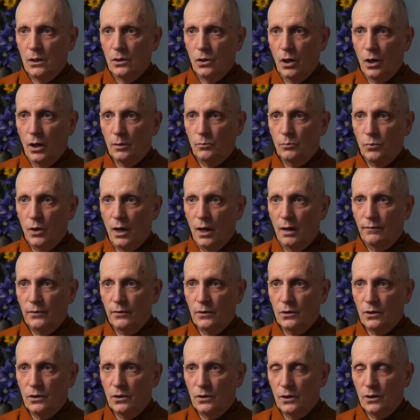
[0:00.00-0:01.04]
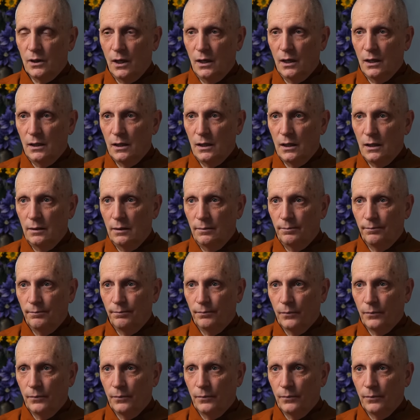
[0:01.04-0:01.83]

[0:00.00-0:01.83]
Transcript: nonprofit society,